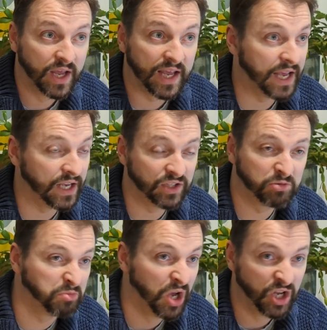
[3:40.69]

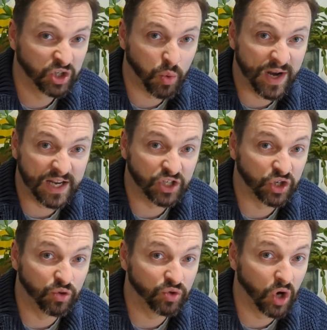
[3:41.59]
is
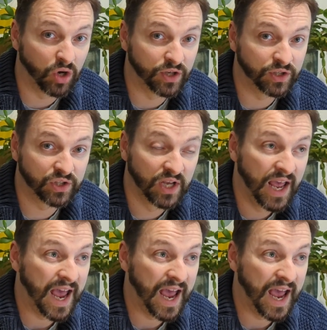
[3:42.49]
$22,